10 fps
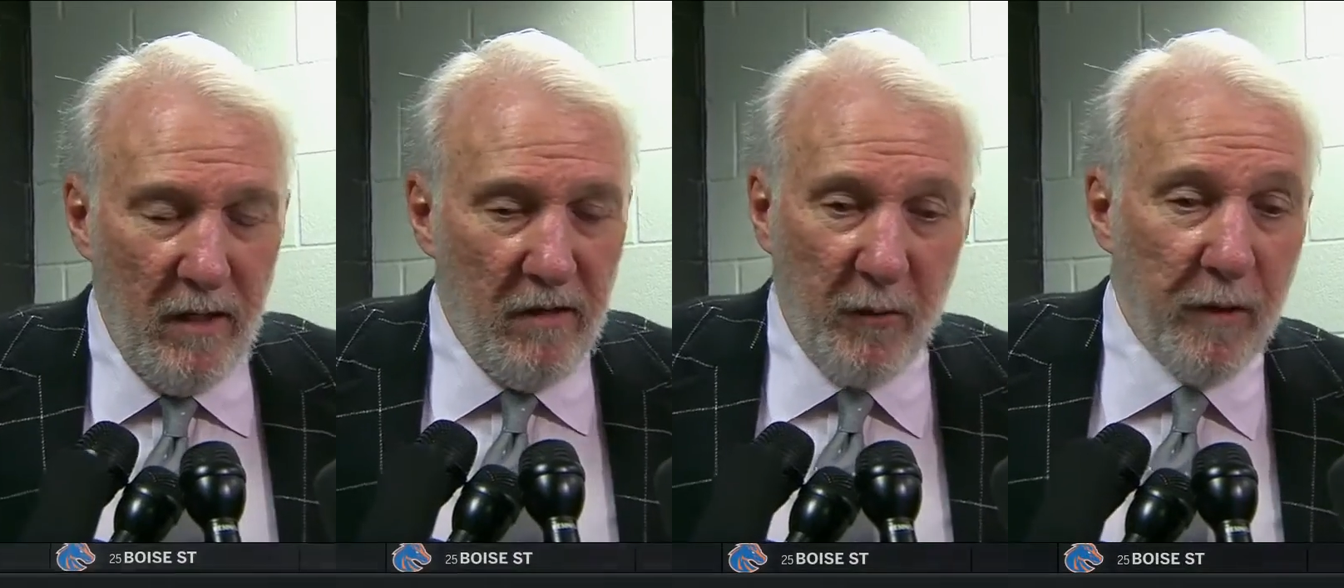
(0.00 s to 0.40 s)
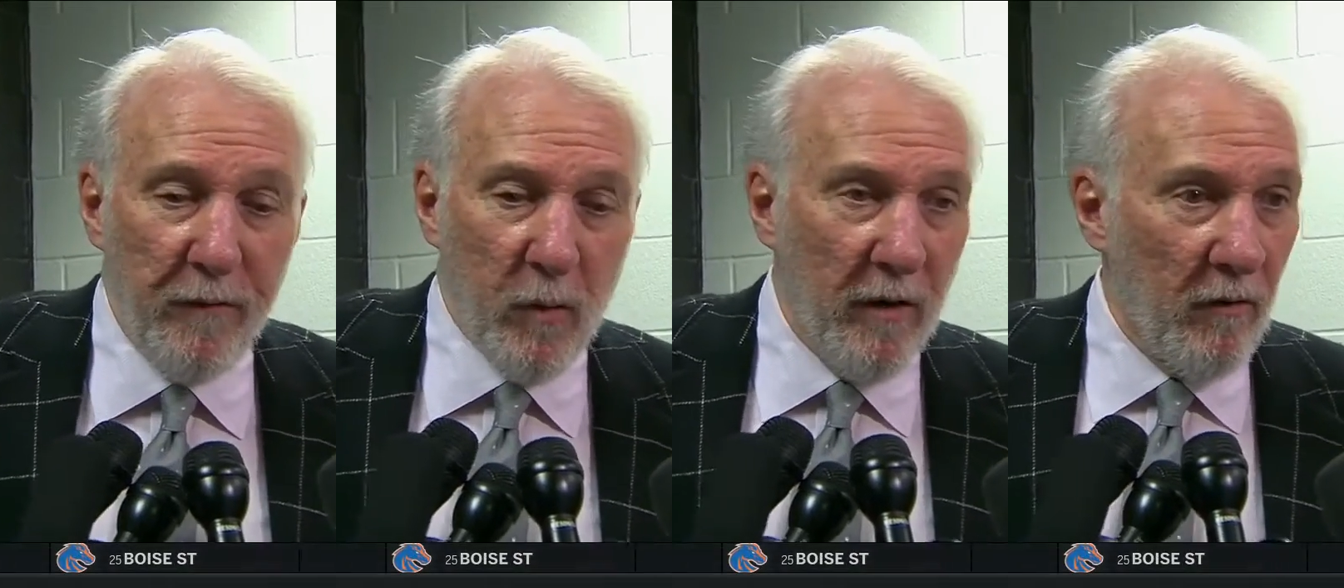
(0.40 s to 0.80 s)
three or
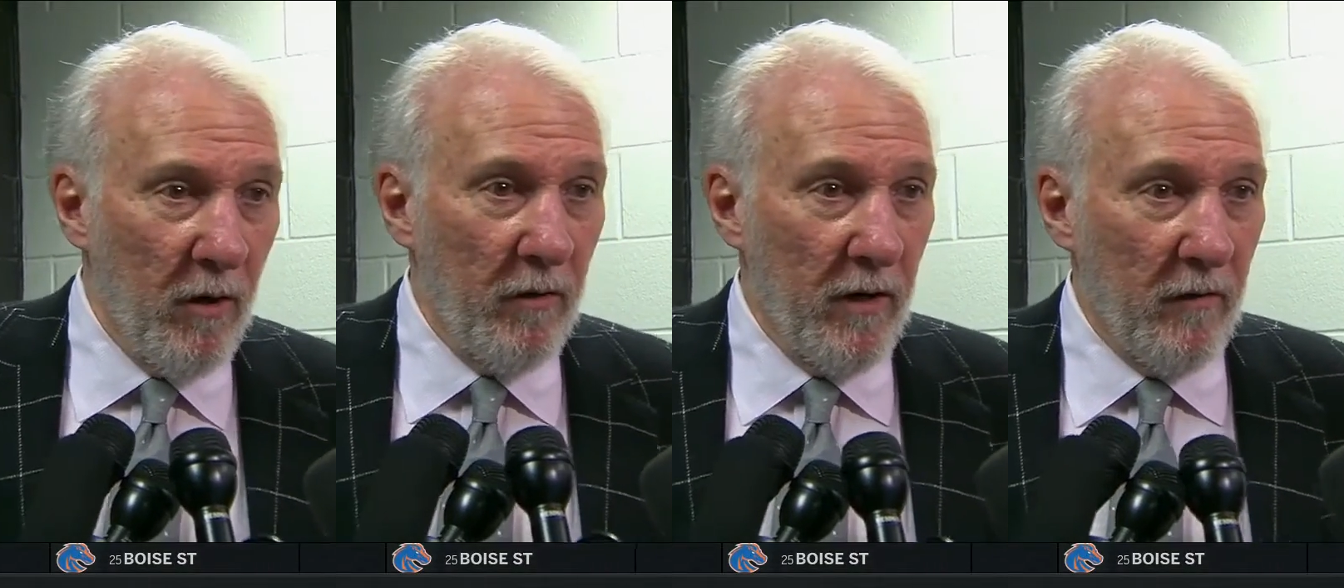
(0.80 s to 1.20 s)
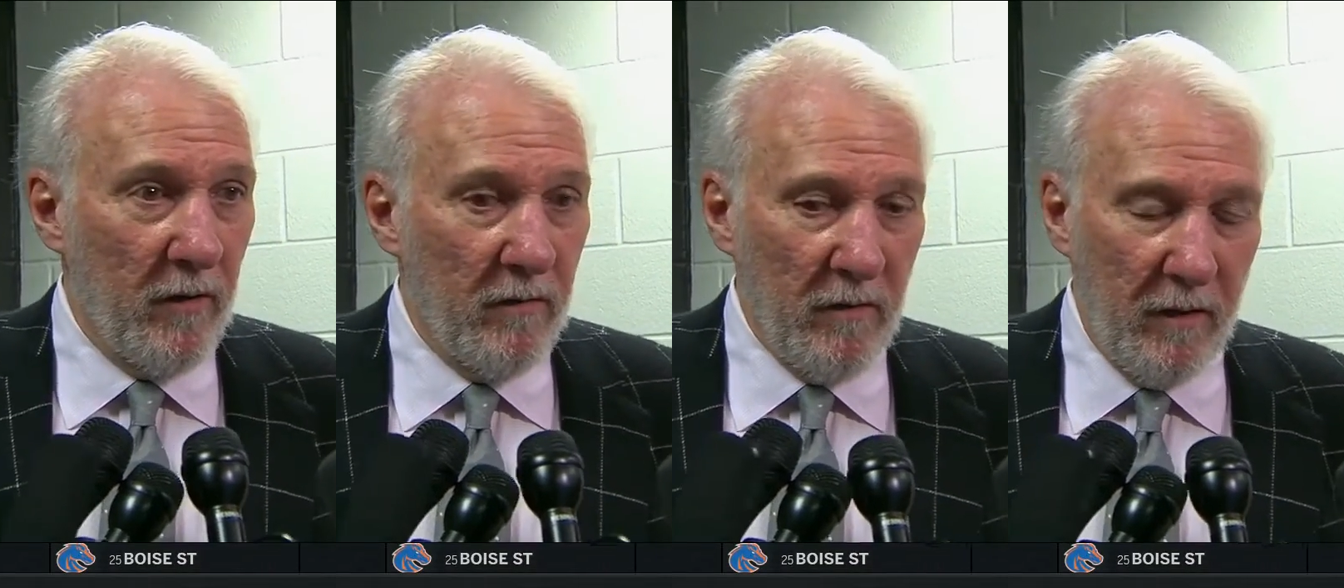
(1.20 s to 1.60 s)
four in a row there
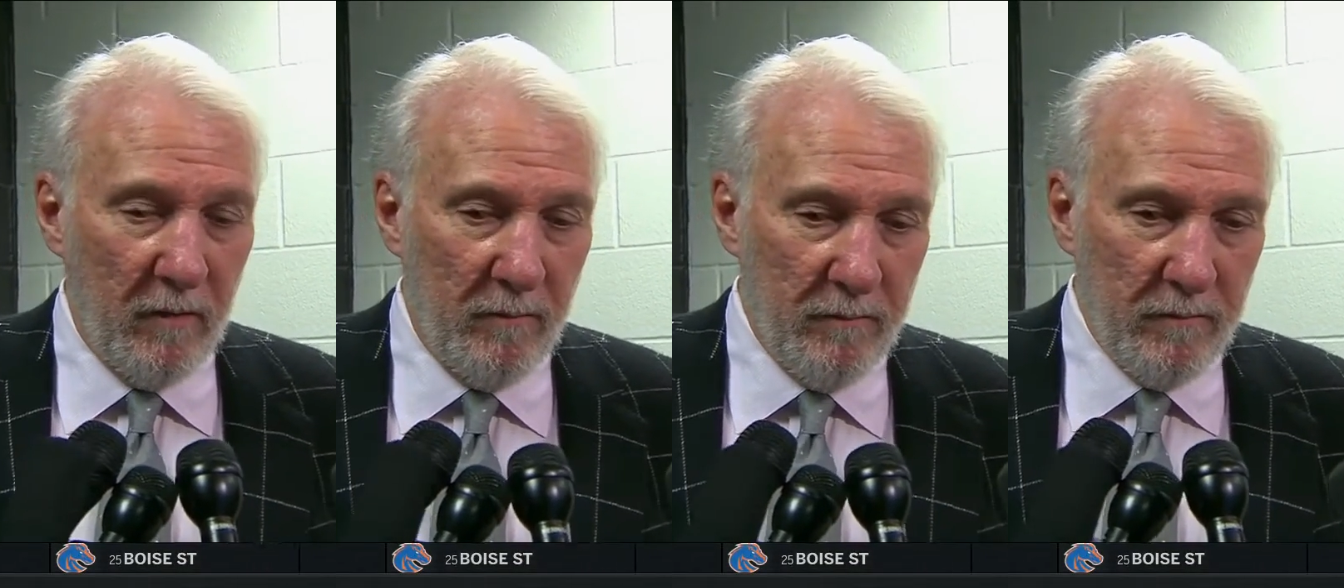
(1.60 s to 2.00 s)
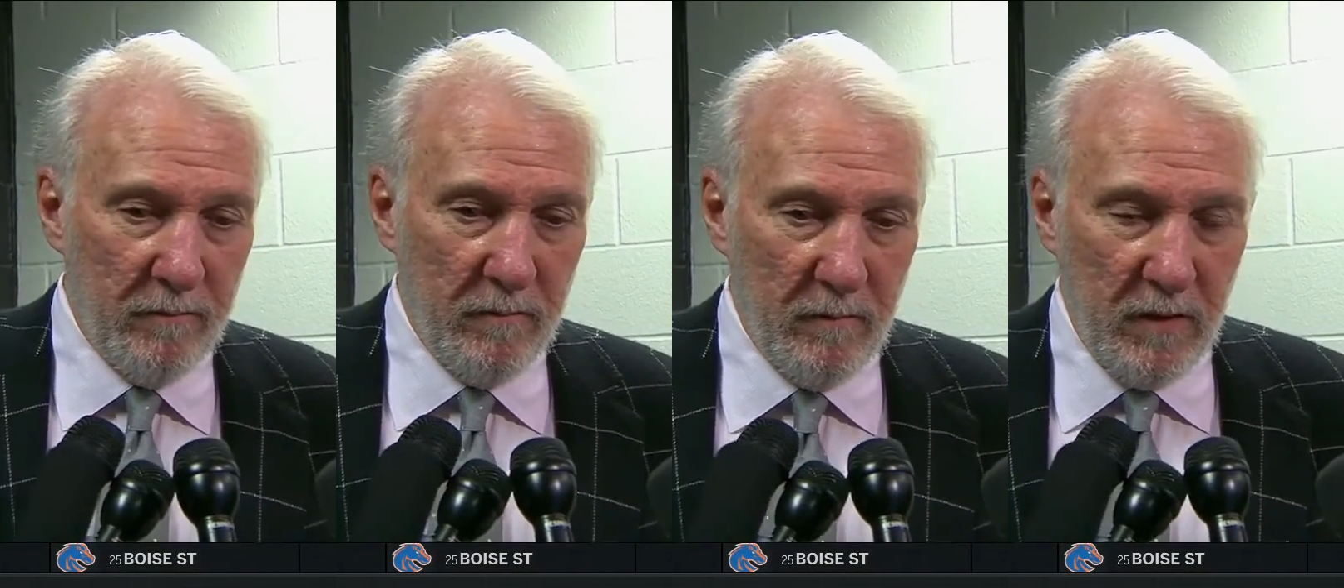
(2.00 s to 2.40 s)
that, you know,
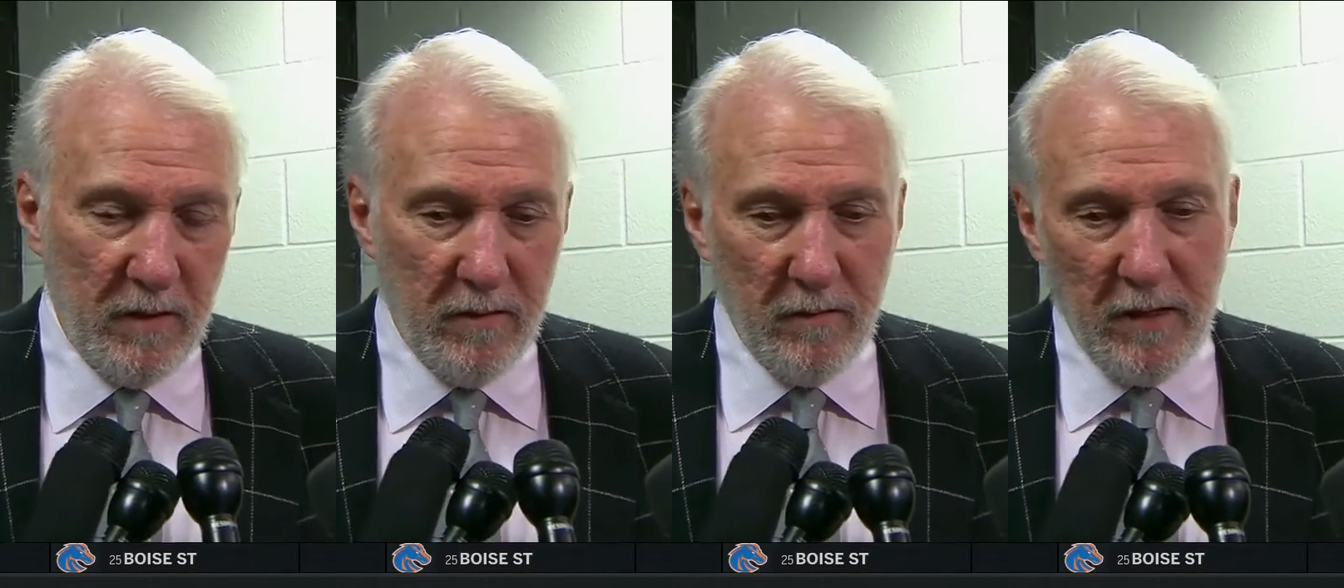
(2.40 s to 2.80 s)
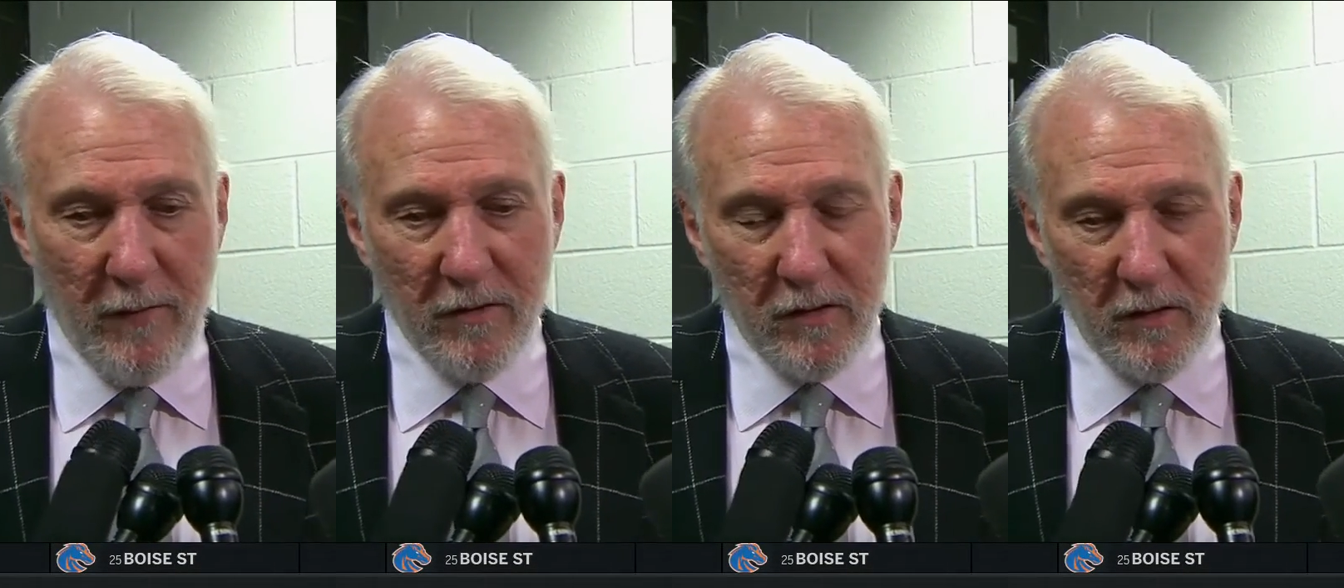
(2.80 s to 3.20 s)
uh,
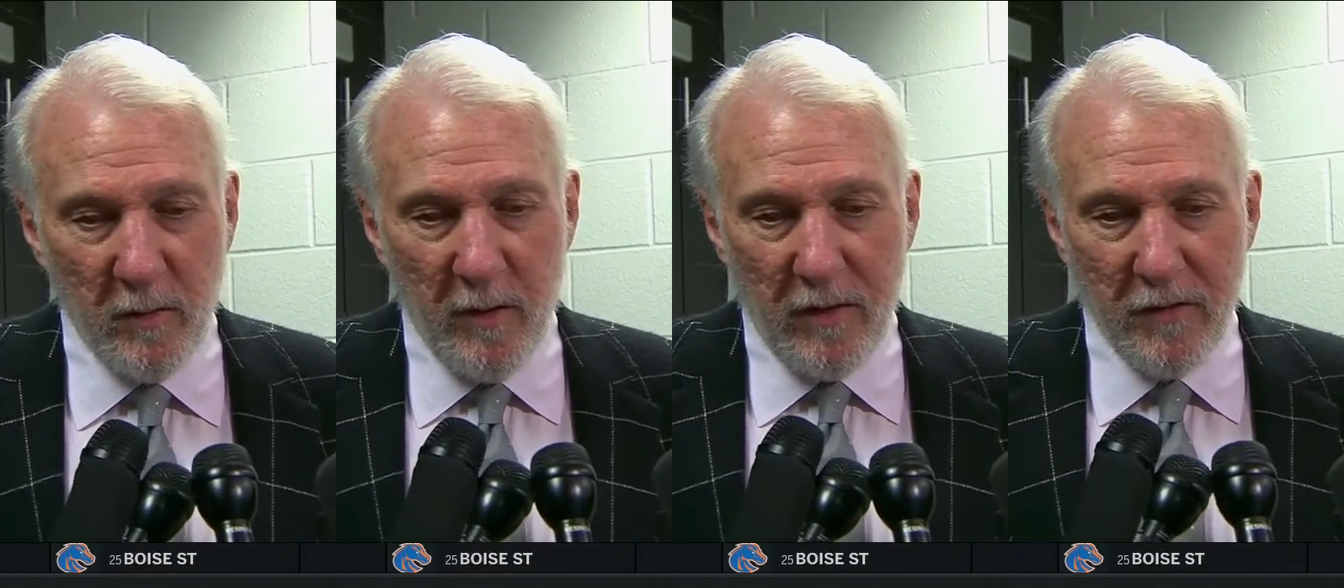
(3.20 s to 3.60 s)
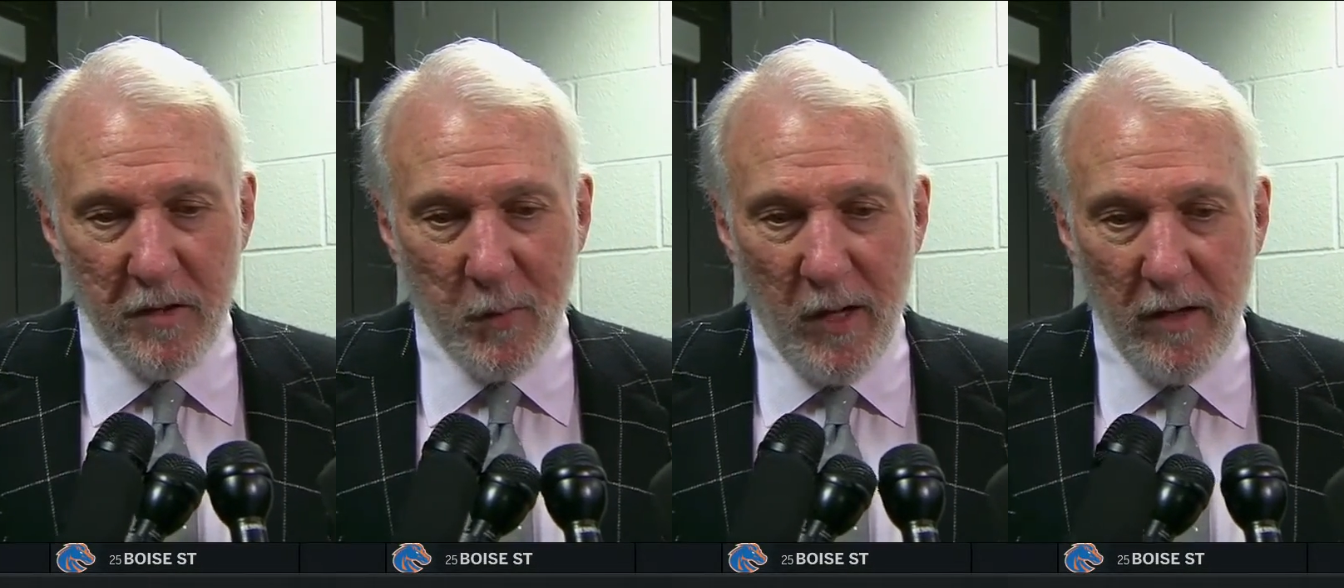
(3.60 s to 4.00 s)
gave us a little bit of a
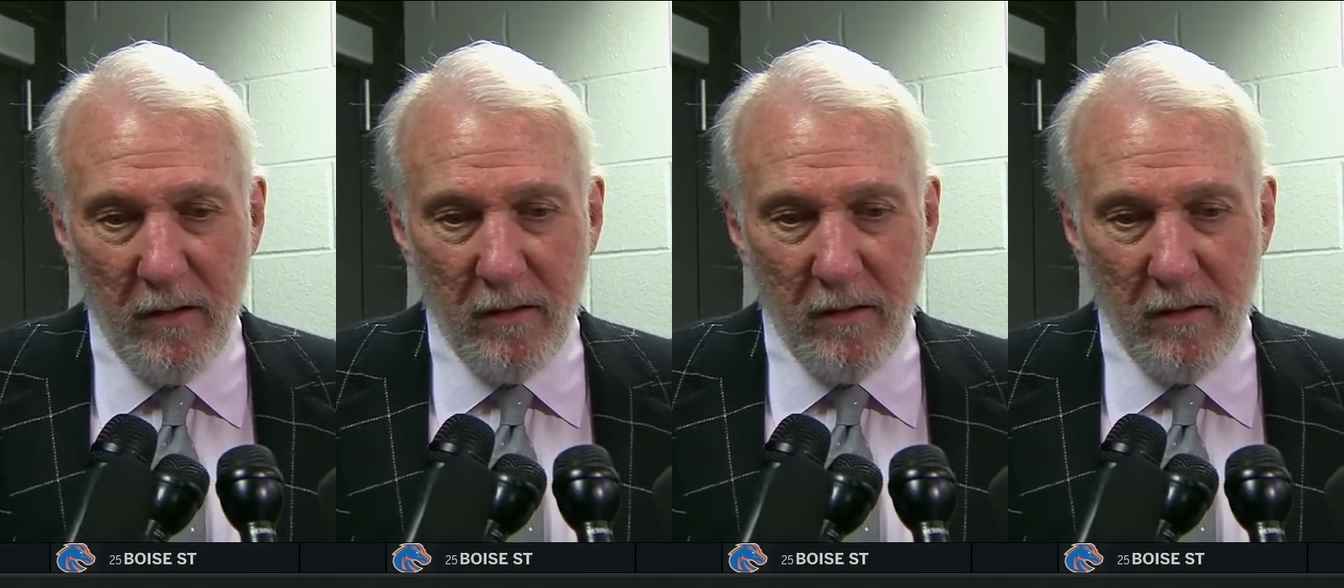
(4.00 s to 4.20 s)
spread.